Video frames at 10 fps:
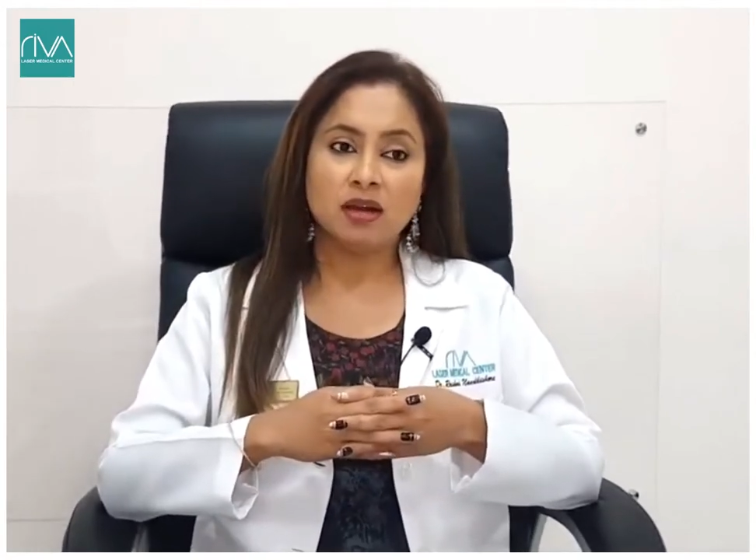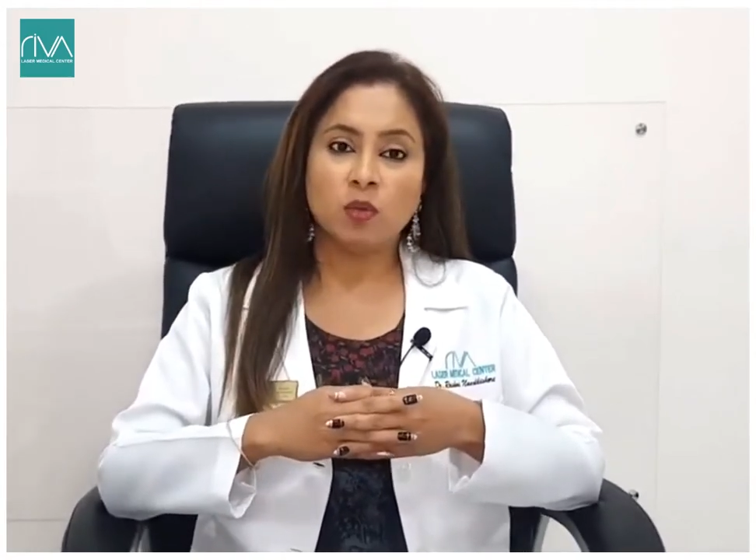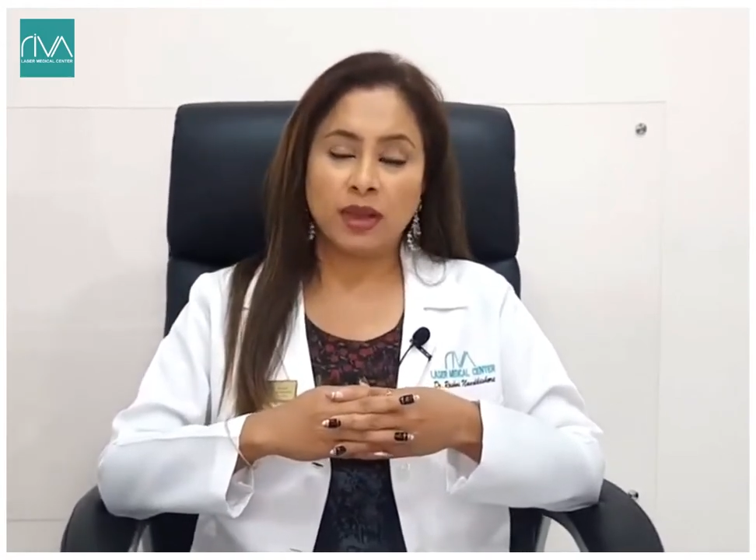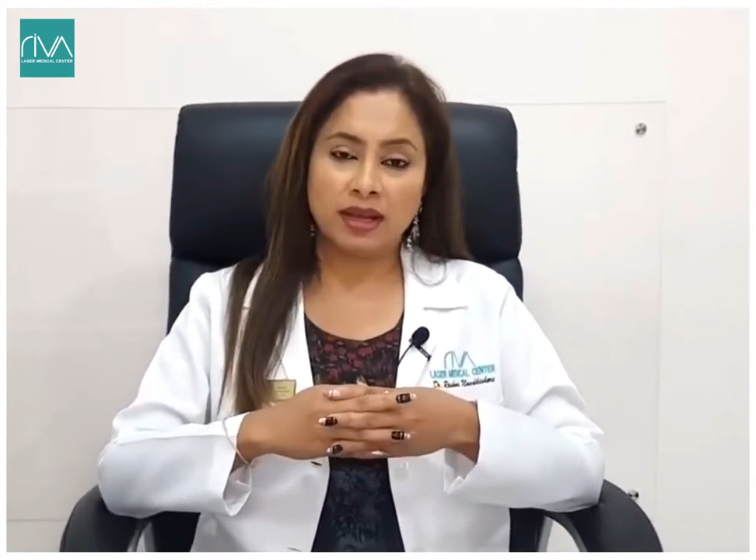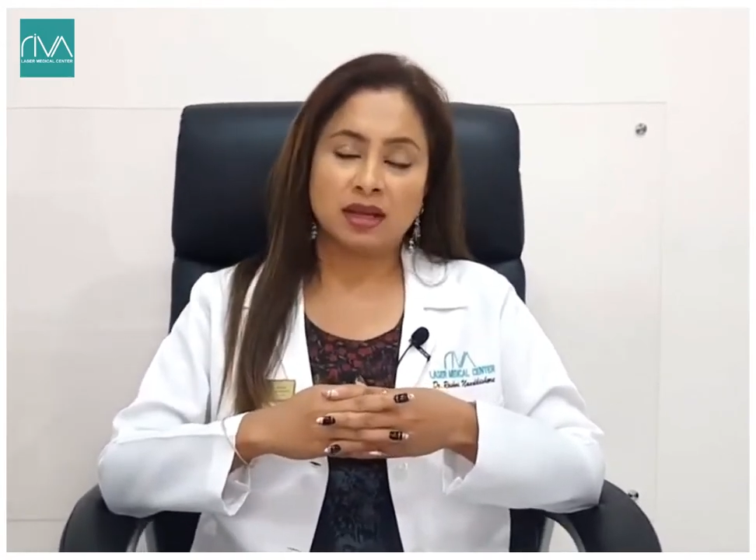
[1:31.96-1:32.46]

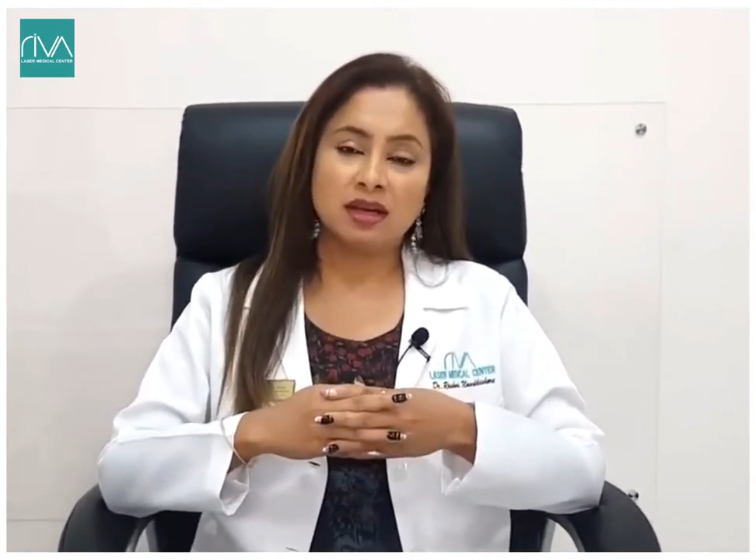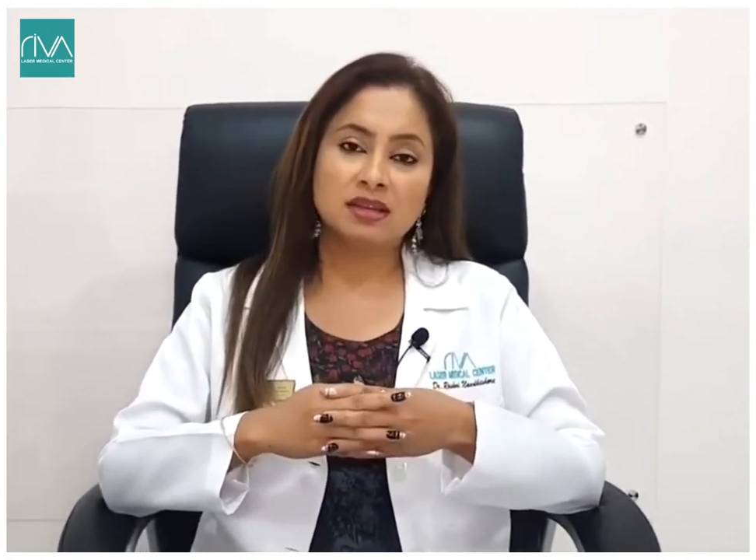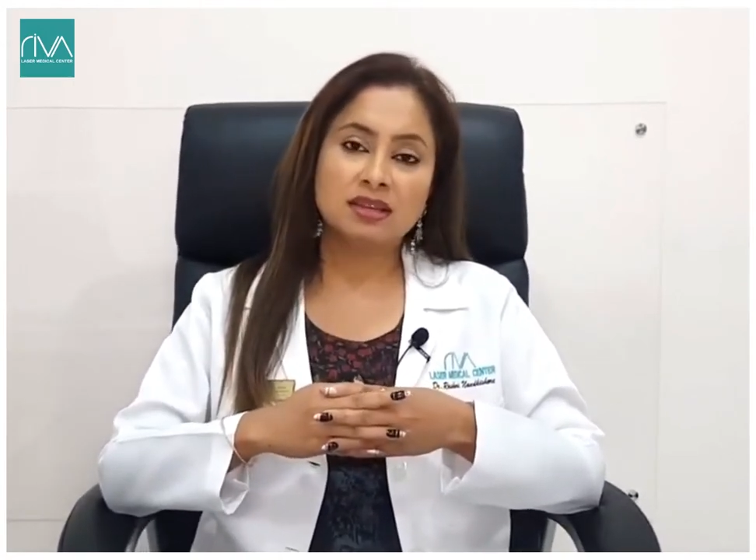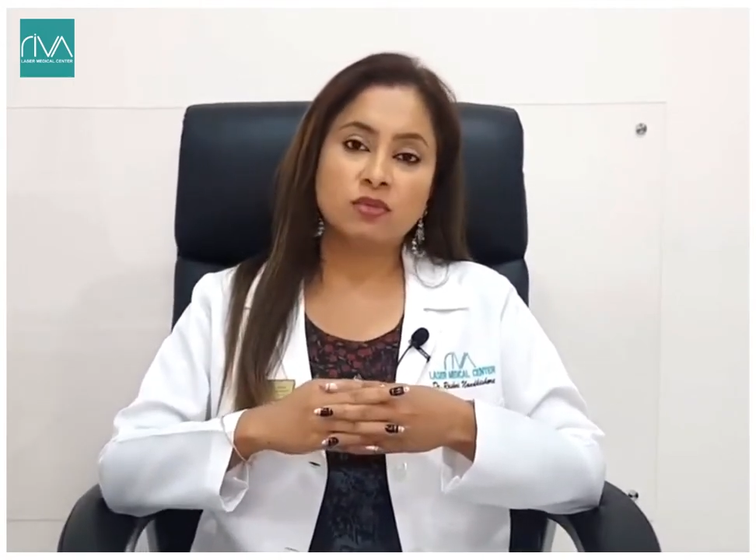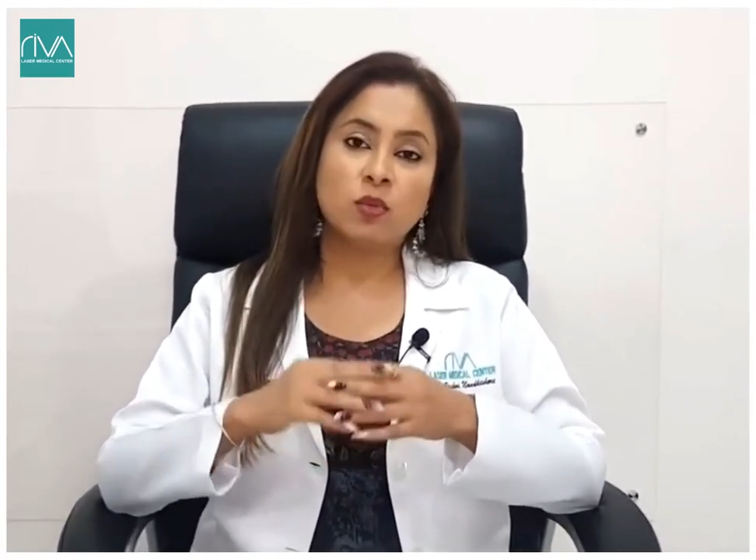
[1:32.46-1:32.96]

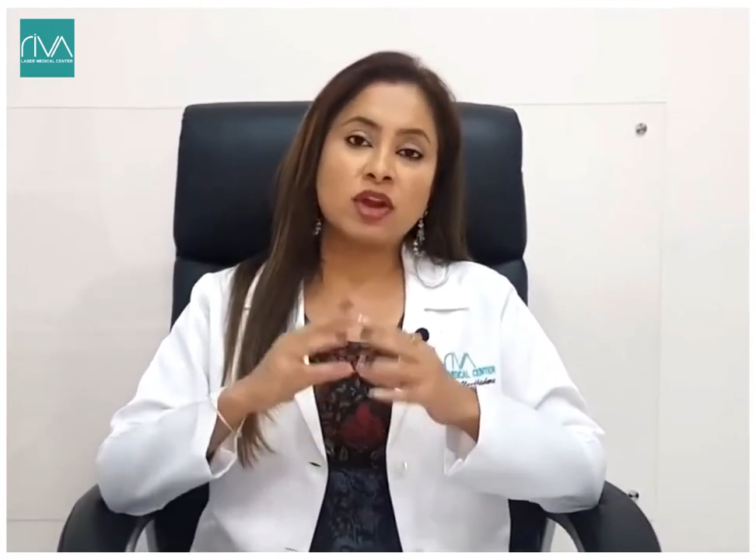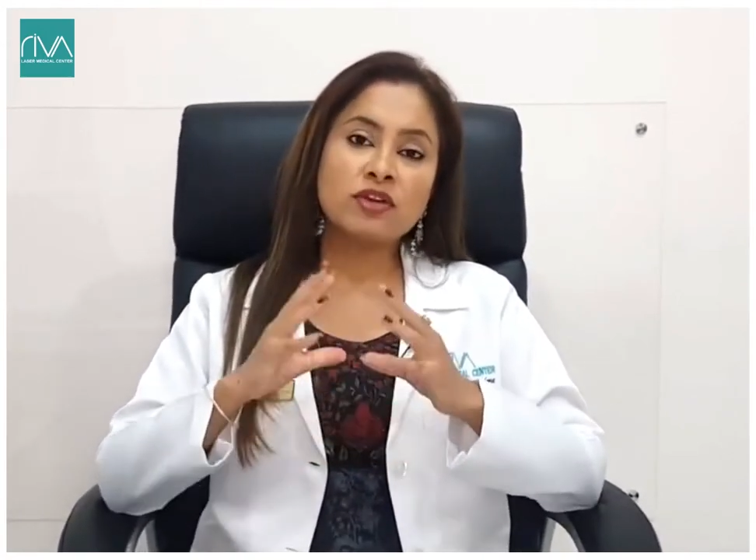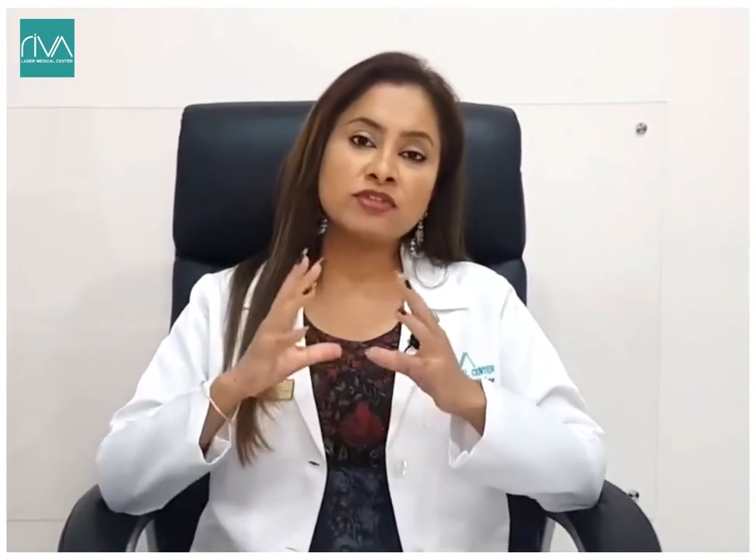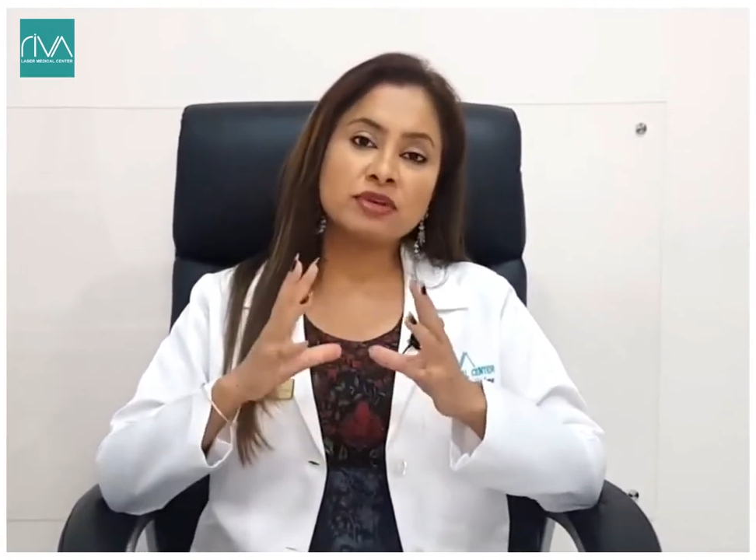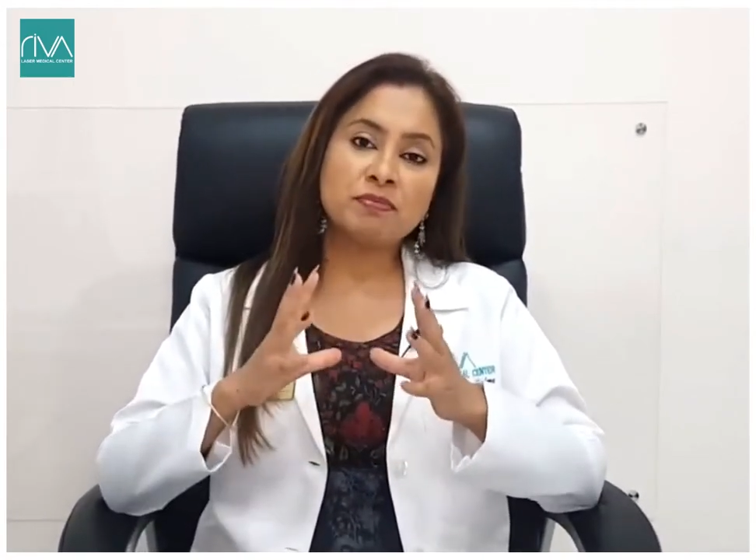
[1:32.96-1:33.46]
One
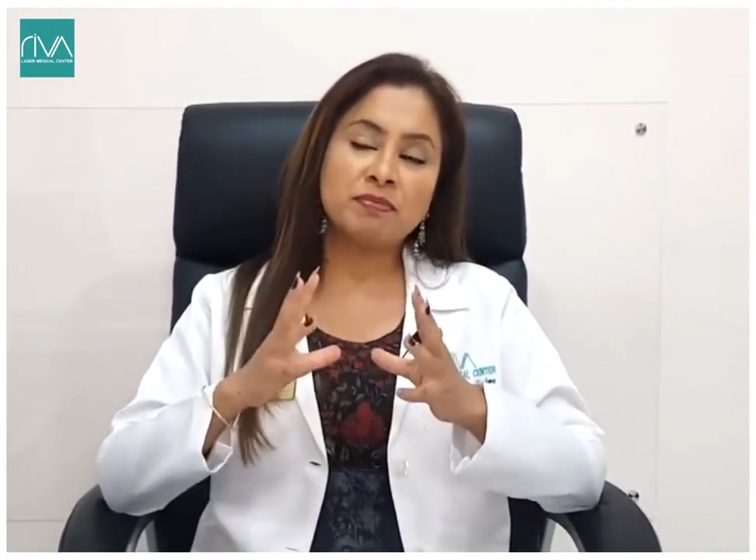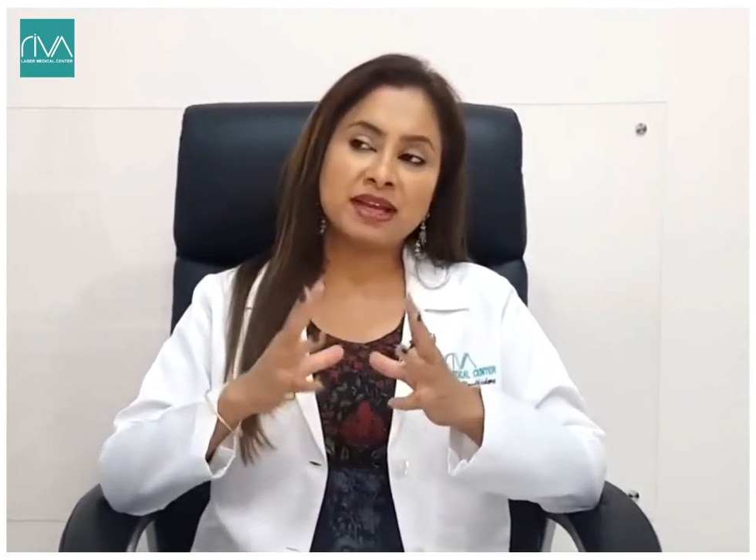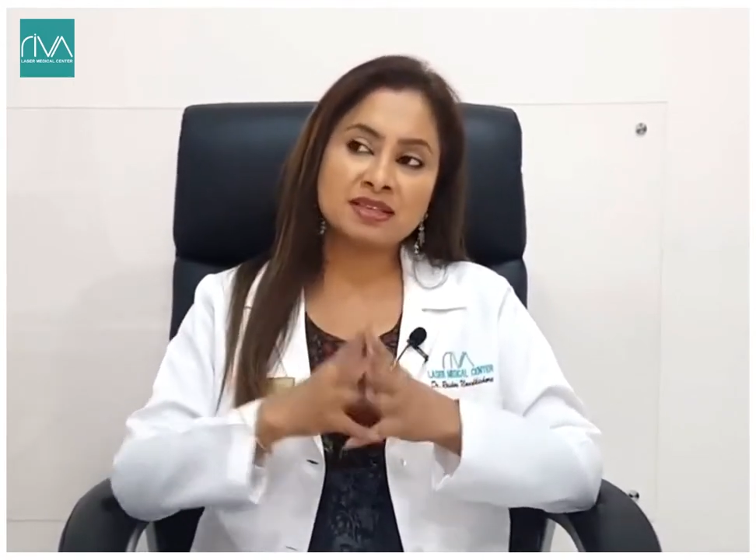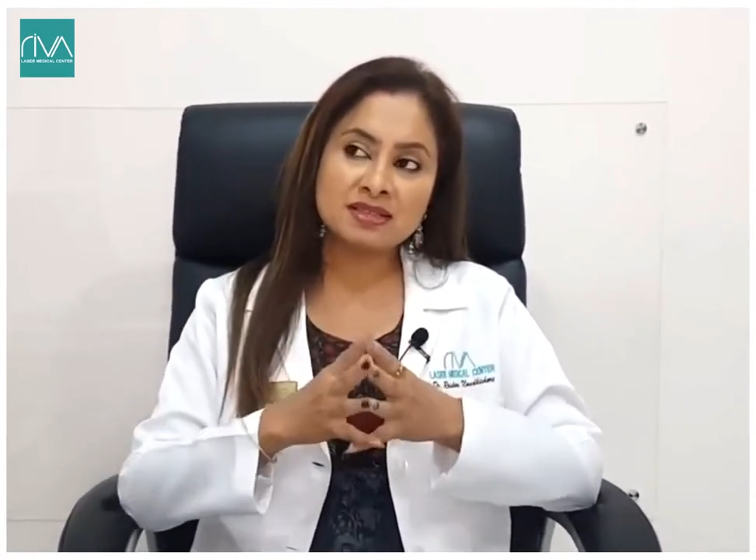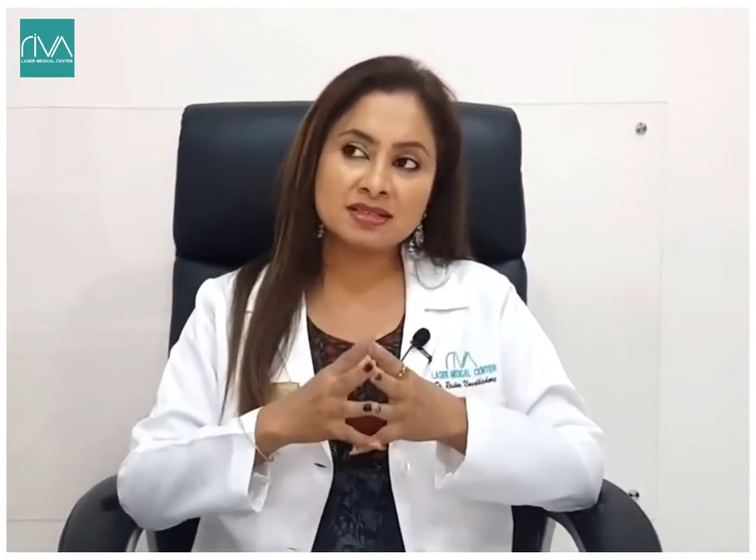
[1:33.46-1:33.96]
of the
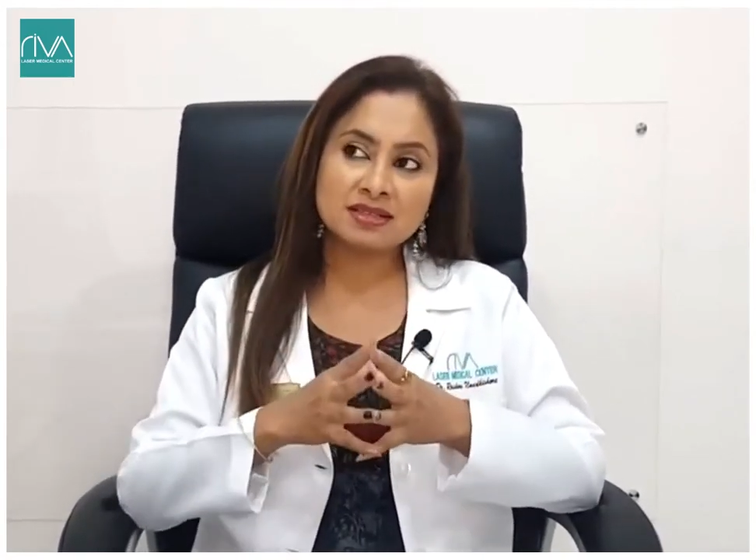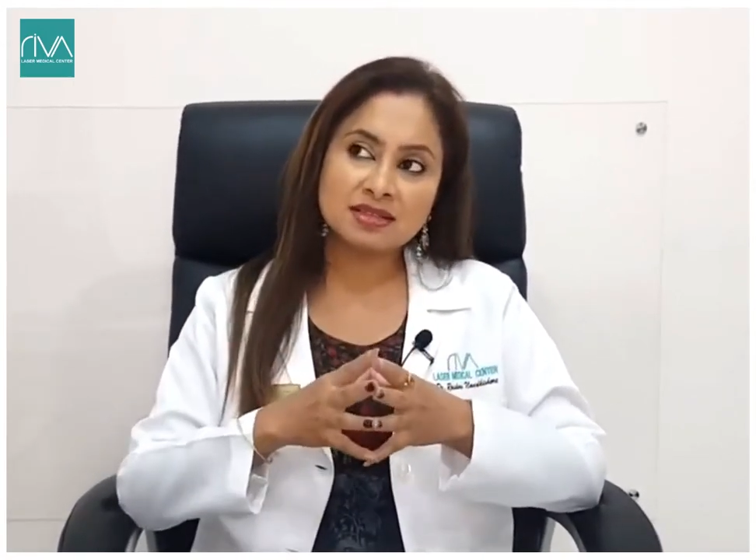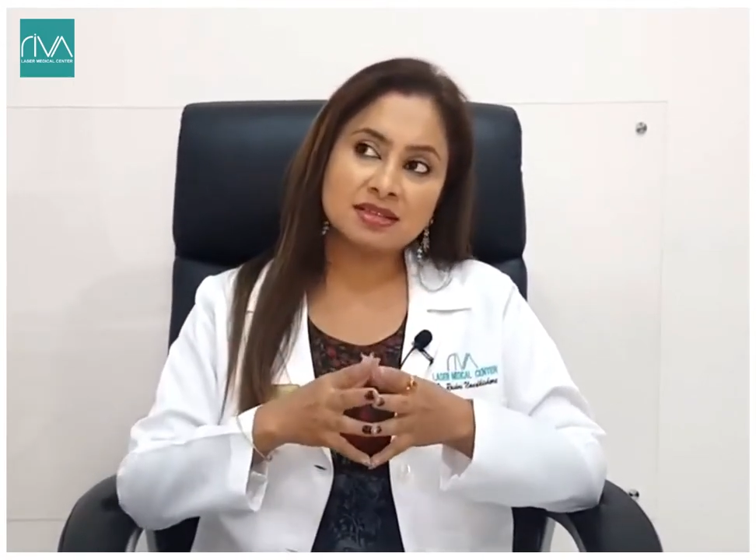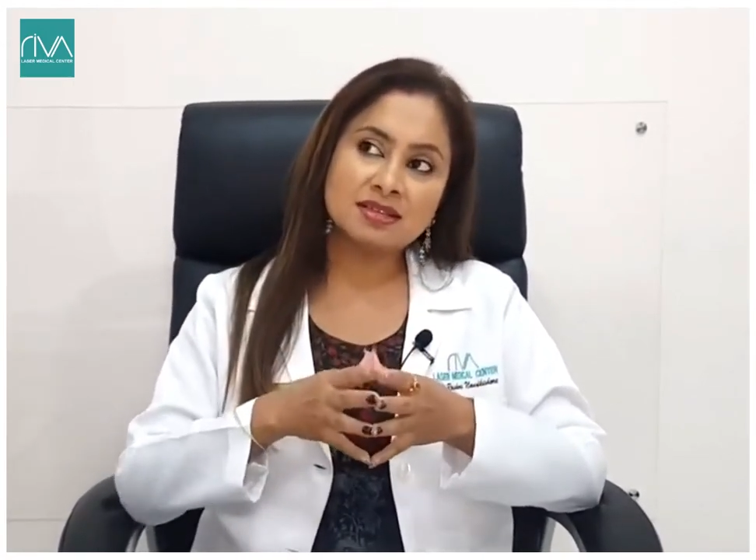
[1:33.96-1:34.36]
best